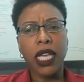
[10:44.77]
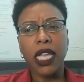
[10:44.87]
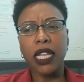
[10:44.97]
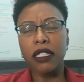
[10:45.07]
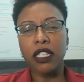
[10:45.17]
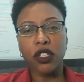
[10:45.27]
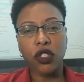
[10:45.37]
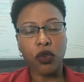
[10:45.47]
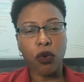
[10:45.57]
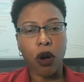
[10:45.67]
In addition
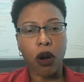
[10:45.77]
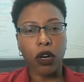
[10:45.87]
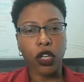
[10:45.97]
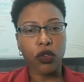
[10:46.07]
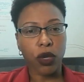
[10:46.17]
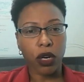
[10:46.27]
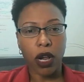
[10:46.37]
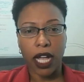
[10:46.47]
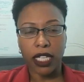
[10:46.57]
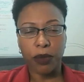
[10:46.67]
to our acute care
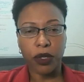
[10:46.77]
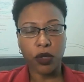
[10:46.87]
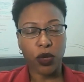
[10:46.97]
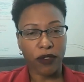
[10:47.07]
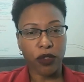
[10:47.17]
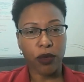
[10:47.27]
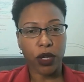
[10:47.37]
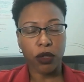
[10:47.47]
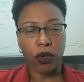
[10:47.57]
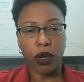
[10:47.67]
hospitals, we have 3
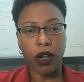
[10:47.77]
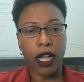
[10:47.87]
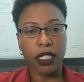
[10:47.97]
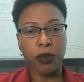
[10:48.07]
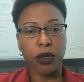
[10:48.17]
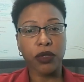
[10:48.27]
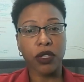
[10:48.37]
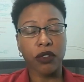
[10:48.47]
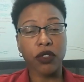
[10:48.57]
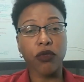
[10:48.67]
acute care hospitals.
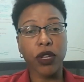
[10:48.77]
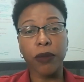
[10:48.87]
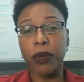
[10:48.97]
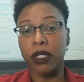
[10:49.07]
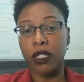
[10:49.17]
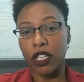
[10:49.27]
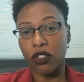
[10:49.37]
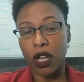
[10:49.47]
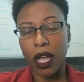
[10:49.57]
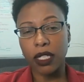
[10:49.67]
There's a
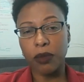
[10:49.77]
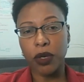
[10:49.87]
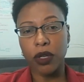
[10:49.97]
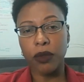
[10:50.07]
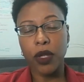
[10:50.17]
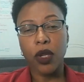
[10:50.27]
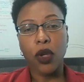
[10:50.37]
rehabilitation hospital.